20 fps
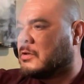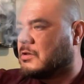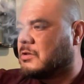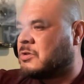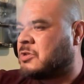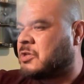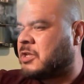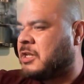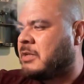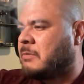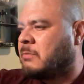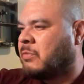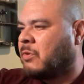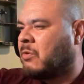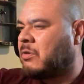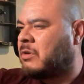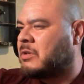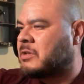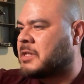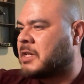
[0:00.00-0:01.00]
Gene
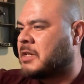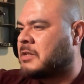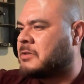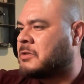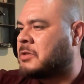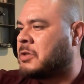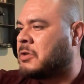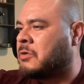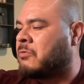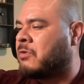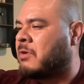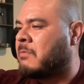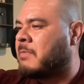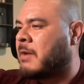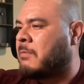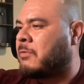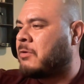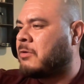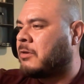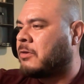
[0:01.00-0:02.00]
Port says, do you
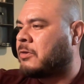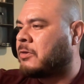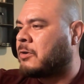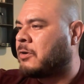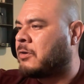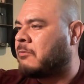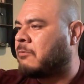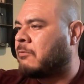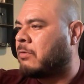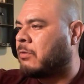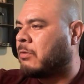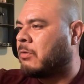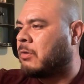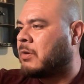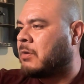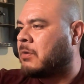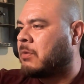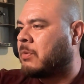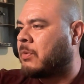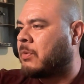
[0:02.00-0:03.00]
remember the 3rd floor?